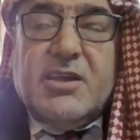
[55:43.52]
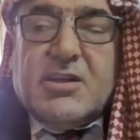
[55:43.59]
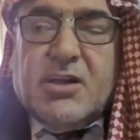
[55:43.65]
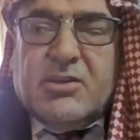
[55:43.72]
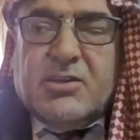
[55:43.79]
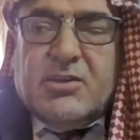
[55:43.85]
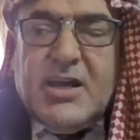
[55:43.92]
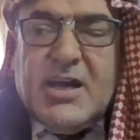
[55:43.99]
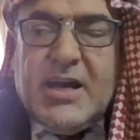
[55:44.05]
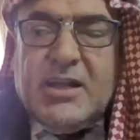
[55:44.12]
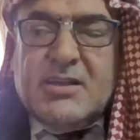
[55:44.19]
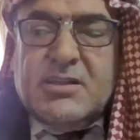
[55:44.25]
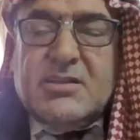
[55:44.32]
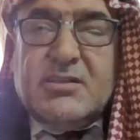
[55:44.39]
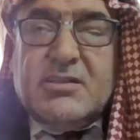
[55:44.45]

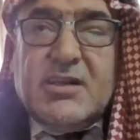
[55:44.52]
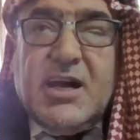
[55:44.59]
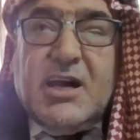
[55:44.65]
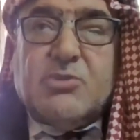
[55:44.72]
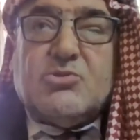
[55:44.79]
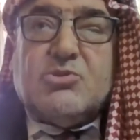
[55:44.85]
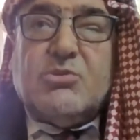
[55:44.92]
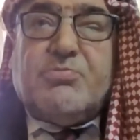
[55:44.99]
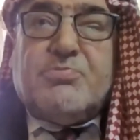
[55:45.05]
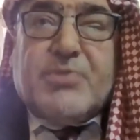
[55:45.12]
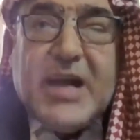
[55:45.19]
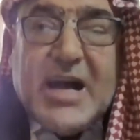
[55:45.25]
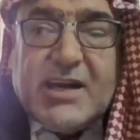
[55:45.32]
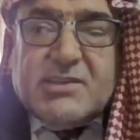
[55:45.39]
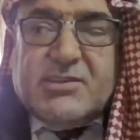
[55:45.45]
concepts, and
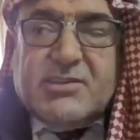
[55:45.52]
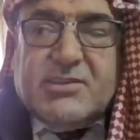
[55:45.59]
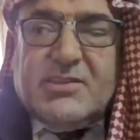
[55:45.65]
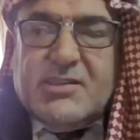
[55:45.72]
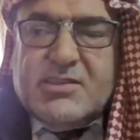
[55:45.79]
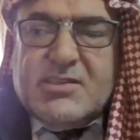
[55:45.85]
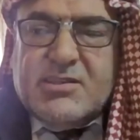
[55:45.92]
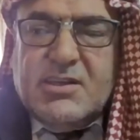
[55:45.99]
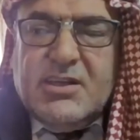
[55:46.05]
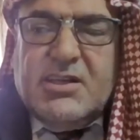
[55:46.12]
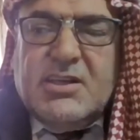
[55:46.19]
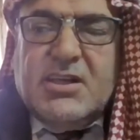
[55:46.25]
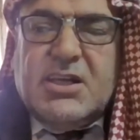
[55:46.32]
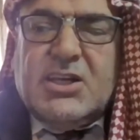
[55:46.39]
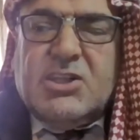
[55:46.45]
how to practice
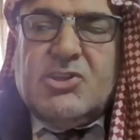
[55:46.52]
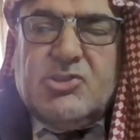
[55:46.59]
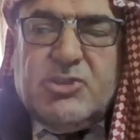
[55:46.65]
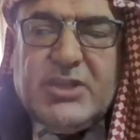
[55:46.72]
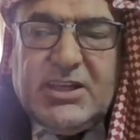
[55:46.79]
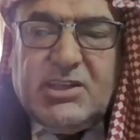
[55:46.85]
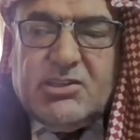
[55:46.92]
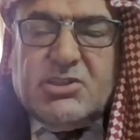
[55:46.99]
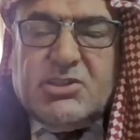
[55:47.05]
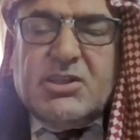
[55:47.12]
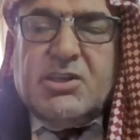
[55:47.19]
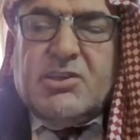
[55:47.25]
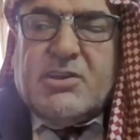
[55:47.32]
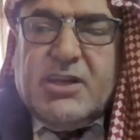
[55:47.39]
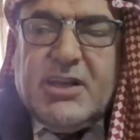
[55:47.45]
indeed
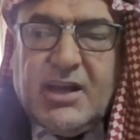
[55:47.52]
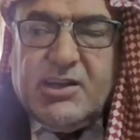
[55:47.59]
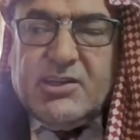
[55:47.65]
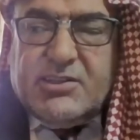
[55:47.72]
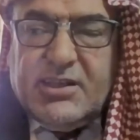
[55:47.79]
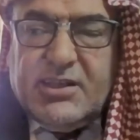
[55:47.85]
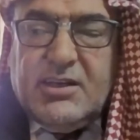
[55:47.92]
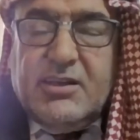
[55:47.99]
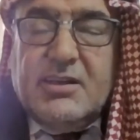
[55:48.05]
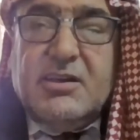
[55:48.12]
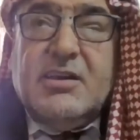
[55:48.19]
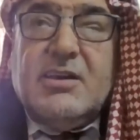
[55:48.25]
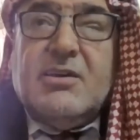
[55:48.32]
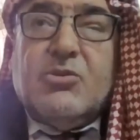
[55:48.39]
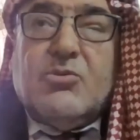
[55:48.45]
in reality
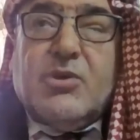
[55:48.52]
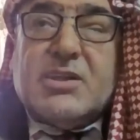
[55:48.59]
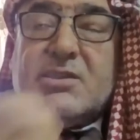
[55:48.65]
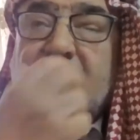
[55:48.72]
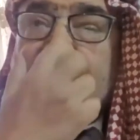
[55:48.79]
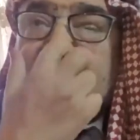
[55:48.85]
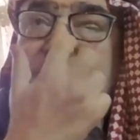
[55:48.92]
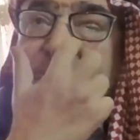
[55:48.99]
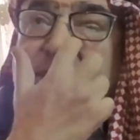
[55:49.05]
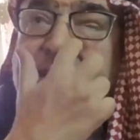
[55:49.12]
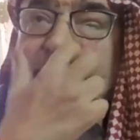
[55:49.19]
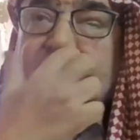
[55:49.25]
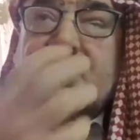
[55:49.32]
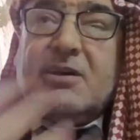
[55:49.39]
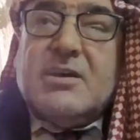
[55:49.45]
what has
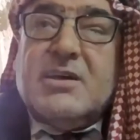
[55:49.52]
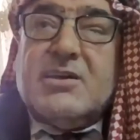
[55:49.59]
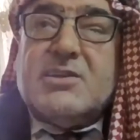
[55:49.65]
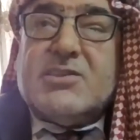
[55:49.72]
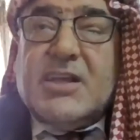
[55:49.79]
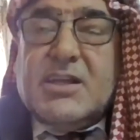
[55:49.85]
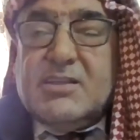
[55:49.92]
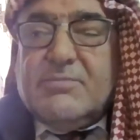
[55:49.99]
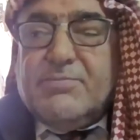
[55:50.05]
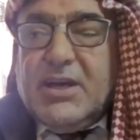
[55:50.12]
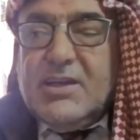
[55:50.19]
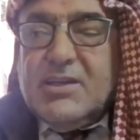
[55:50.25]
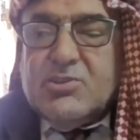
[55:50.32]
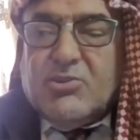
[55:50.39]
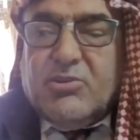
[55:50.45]
been said
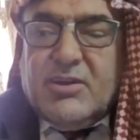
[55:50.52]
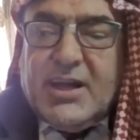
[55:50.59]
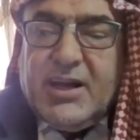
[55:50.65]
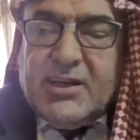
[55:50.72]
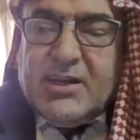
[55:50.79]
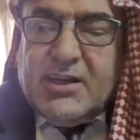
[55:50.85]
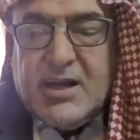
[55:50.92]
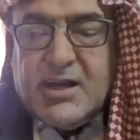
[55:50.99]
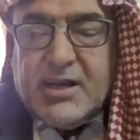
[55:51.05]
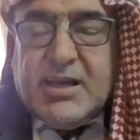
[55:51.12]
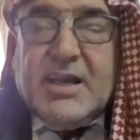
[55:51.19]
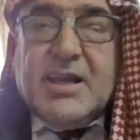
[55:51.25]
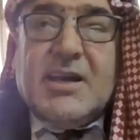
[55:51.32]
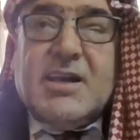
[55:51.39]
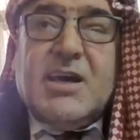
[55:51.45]
by His Royal Highness.
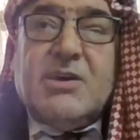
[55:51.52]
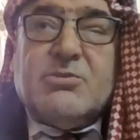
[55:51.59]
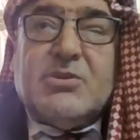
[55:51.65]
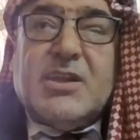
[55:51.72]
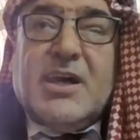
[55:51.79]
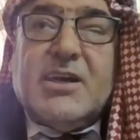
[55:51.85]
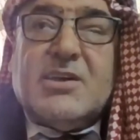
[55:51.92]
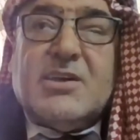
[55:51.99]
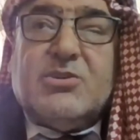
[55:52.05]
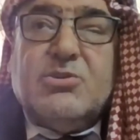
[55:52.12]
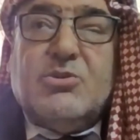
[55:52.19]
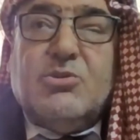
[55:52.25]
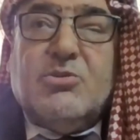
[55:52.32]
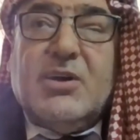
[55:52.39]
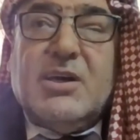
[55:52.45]
And again, I would
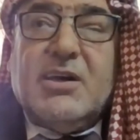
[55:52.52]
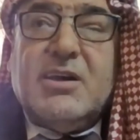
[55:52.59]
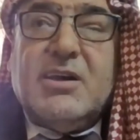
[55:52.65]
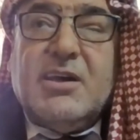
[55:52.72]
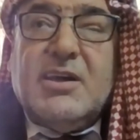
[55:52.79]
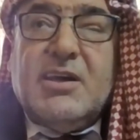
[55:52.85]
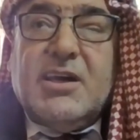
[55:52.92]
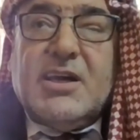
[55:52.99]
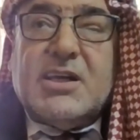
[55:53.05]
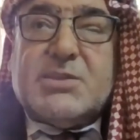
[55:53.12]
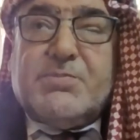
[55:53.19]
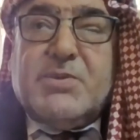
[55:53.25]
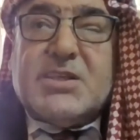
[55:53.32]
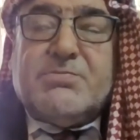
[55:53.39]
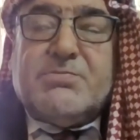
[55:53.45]
like to
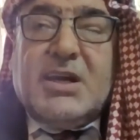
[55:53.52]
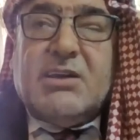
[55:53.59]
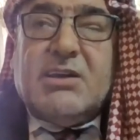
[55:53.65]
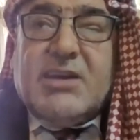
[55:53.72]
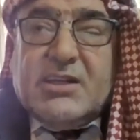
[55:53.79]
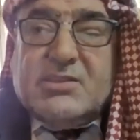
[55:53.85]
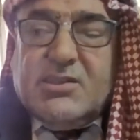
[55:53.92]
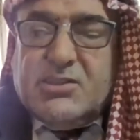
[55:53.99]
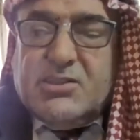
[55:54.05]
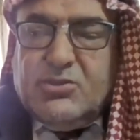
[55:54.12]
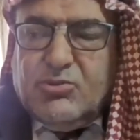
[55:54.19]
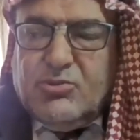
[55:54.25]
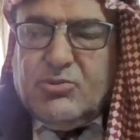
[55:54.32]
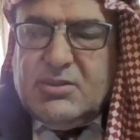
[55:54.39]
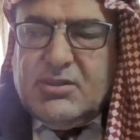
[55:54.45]
express my
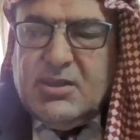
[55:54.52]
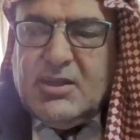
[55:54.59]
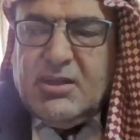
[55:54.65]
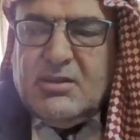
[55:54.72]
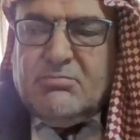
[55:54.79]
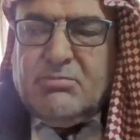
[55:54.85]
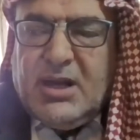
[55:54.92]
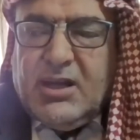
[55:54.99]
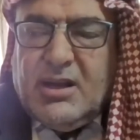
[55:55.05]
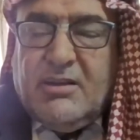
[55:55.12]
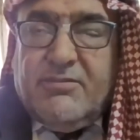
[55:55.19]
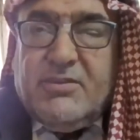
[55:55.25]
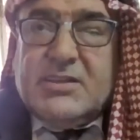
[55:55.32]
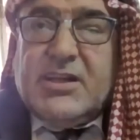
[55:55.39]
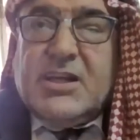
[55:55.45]
gratitude, my
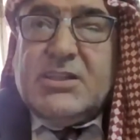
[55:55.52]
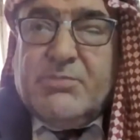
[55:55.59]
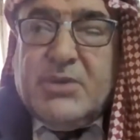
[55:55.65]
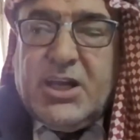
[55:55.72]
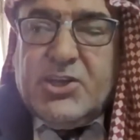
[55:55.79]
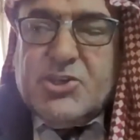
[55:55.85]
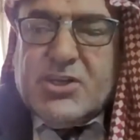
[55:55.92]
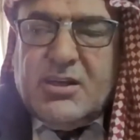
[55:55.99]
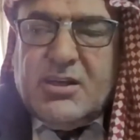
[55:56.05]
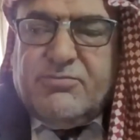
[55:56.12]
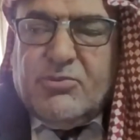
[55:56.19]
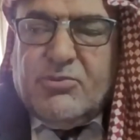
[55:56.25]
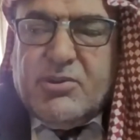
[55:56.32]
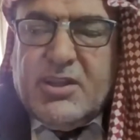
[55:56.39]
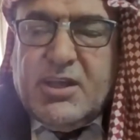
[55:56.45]
love and admiration
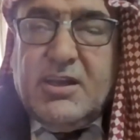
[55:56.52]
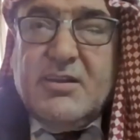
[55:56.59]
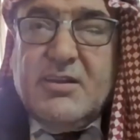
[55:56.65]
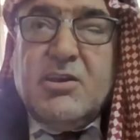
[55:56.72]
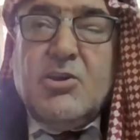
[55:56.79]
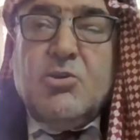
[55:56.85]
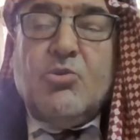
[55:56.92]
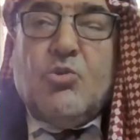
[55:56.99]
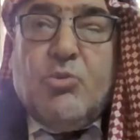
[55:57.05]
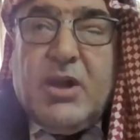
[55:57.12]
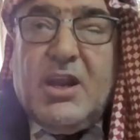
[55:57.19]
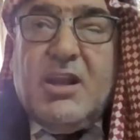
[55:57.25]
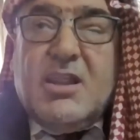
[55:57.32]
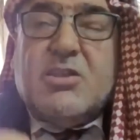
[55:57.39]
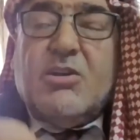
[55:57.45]
for the
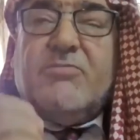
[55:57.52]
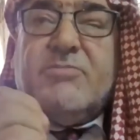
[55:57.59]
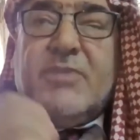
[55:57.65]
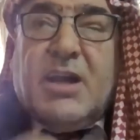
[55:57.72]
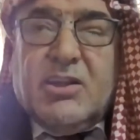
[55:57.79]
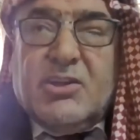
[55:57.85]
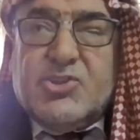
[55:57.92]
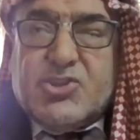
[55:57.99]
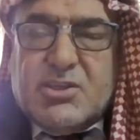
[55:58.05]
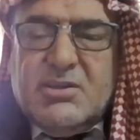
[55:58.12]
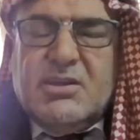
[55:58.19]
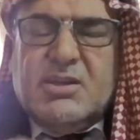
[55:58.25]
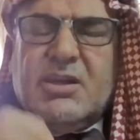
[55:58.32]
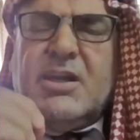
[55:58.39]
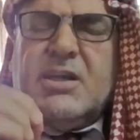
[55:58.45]
wealth of knowledge
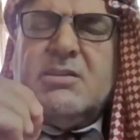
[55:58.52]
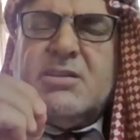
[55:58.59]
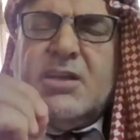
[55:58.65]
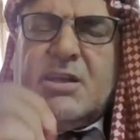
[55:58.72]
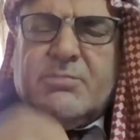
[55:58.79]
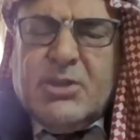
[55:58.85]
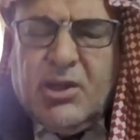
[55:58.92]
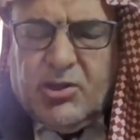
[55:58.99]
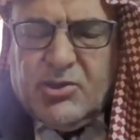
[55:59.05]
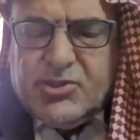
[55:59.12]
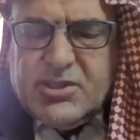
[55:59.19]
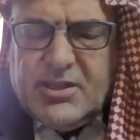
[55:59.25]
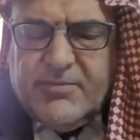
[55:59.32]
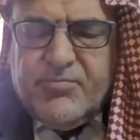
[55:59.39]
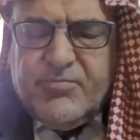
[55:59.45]
in
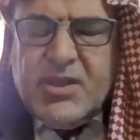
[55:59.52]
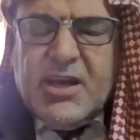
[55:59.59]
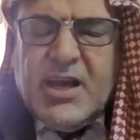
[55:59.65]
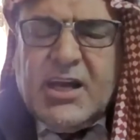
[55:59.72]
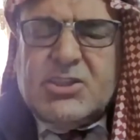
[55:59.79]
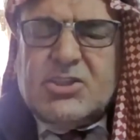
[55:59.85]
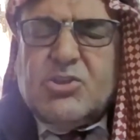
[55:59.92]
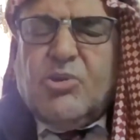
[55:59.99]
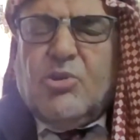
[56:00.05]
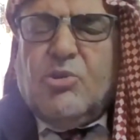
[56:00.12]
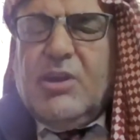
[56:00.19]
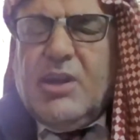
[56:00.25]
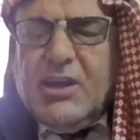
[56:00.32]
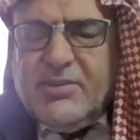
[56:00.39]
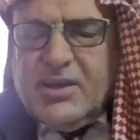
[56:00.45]
terminology at all
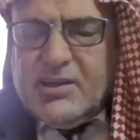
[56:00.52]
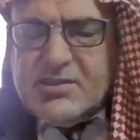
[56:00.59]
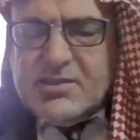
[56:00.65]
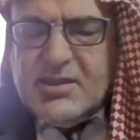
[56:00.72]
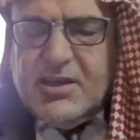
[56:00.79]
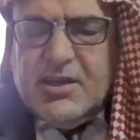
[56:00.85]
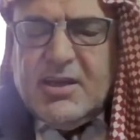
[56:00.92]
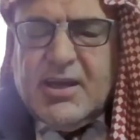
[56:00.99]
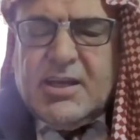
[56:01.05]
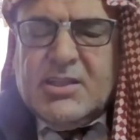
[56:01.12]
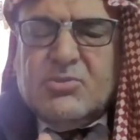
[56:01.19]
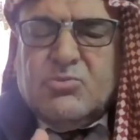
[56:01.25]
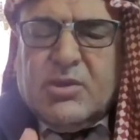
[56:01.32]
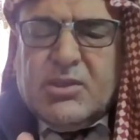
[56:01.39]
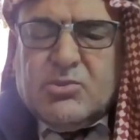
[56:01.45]
levels.
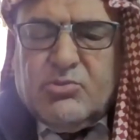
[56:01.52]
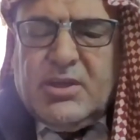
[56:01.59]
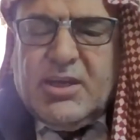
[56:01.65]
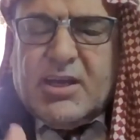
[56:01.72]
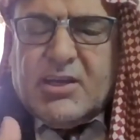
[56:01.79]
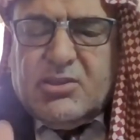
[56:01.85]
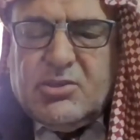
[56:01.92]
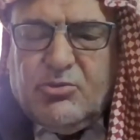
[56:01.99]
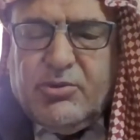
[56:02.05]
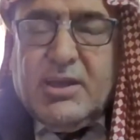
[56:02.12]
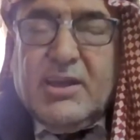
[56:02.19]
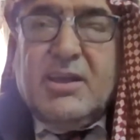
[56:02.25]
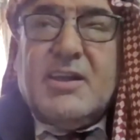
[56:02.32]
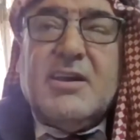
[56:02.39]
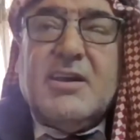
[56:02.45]
What we are
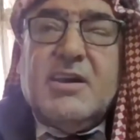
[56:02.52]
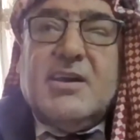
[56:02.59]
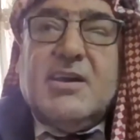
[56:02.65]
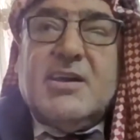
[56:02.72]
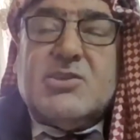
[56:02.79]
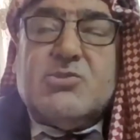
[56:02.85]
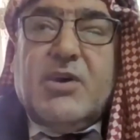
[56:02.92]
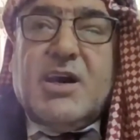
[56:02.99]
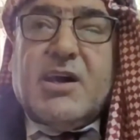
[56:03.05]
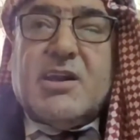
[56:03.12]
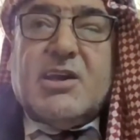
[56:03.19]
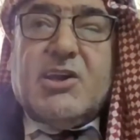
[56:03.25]
doing is we are